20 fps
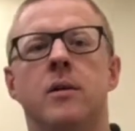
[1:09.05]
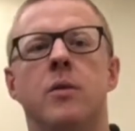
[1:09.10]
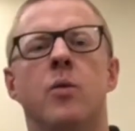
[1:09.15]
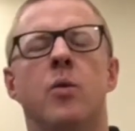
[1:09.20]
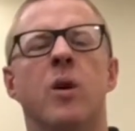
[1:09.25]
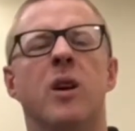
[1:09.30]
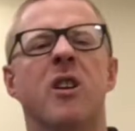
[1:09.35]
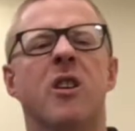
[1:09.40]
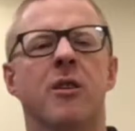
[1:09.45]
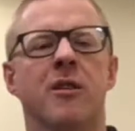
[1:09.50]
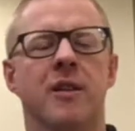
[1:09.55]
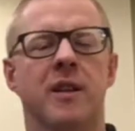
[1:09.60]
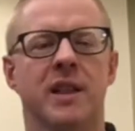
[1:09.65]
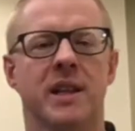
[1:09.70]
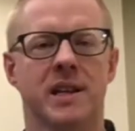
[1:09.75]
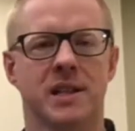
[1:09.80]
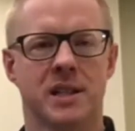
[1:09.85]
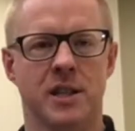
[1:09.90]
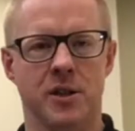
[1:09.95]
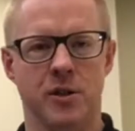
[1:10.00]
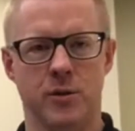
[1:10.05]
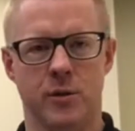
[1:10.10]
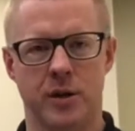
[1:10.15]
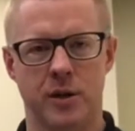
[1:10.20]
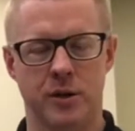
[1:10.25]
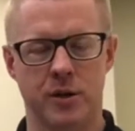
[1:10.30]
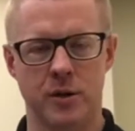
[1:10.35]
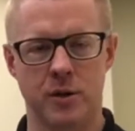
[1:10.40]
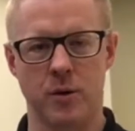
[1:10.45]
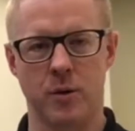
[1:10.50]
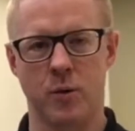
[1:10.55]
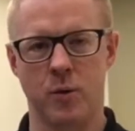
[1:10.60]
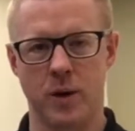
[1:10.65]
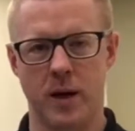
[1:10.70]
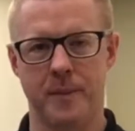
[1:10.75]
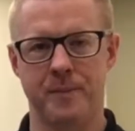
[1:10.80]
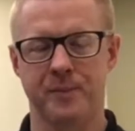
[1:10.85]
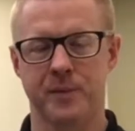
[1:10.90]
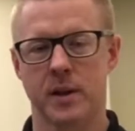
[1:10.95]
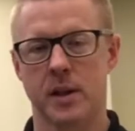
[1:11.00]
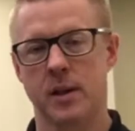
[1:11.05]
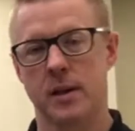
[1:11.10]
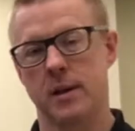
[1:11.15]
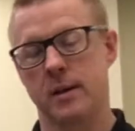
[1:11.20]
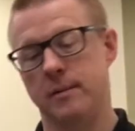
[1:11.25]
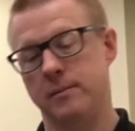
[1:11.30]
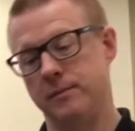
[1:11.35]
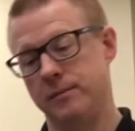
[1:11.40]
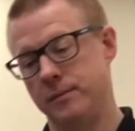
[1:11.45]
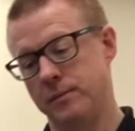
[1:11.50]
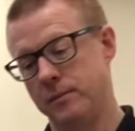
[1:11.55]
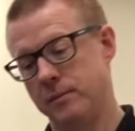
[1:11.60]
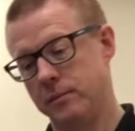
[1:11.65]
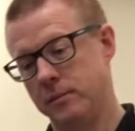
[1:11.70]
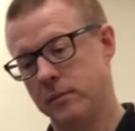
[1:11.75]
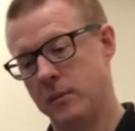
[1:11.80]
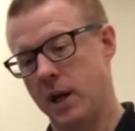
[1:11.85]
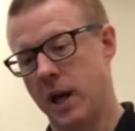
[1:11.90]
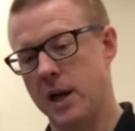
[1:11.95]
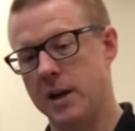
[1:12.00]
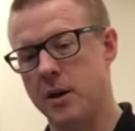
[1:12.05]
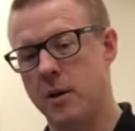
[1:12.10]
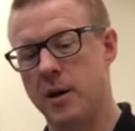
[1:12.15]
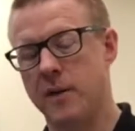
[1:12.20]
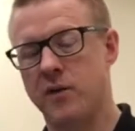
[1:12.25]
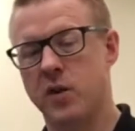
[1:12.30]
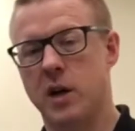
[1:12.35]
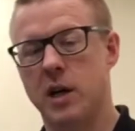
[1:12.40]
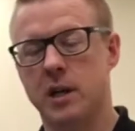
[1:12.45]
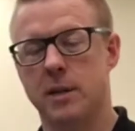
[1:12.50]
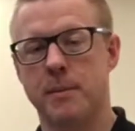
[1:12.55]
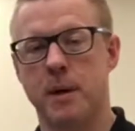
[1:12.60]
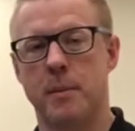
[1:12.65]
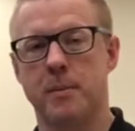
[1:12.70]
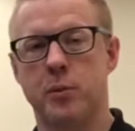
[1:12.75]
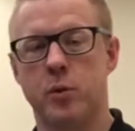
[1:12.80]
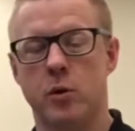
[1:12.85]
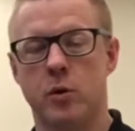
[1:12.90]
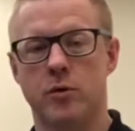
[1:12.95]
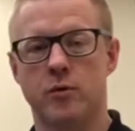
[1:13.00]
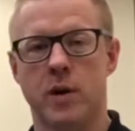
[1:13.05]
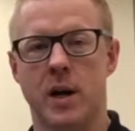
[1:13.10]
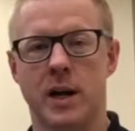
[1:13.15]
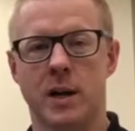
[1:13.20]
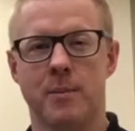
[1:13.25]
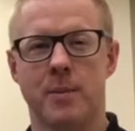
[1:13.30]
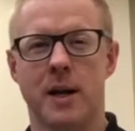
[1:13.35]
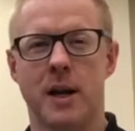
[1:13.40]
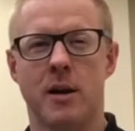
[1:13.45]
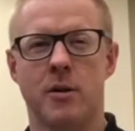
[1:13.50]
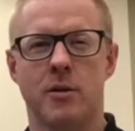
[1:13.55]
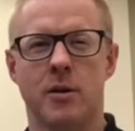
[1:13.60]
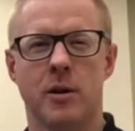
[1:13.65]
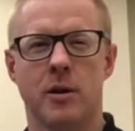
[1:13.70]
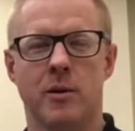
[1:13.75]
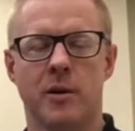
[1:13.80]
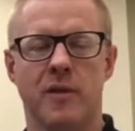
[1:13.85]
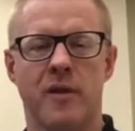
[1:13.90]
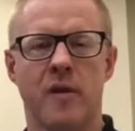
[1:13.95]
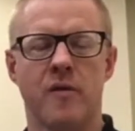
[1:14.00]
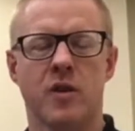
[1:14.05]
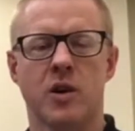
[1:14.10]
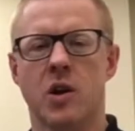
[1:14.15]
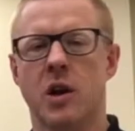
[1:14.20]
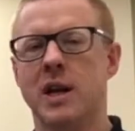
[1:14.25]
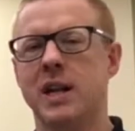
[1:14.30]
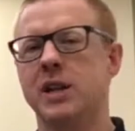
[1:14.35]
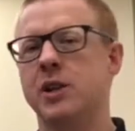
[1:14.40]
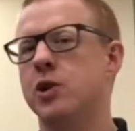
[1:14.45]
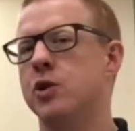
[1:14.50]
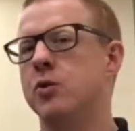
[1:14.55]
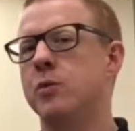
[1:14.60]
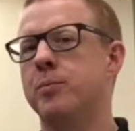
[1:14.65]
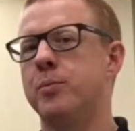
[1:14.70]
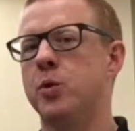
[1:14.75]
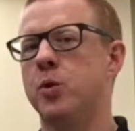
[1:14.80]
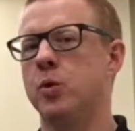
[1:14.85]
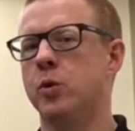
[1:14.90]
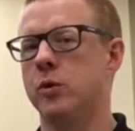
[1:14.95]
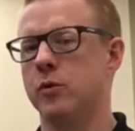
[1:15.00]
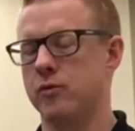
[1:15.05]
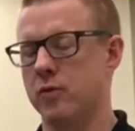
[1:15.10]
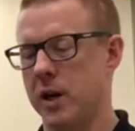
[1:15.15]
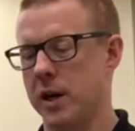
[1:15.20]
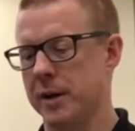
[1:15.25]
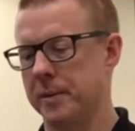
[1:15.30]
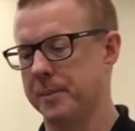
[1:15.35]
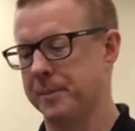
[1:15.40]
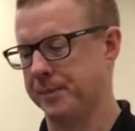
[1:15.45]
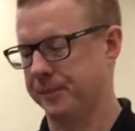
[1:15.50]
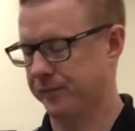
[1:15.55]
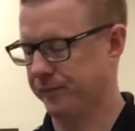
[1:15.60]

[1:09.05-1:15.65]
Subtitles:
What are the things that you can do? Well, I know I've talked about pool running, but I don't know that we've ever gone into pool running,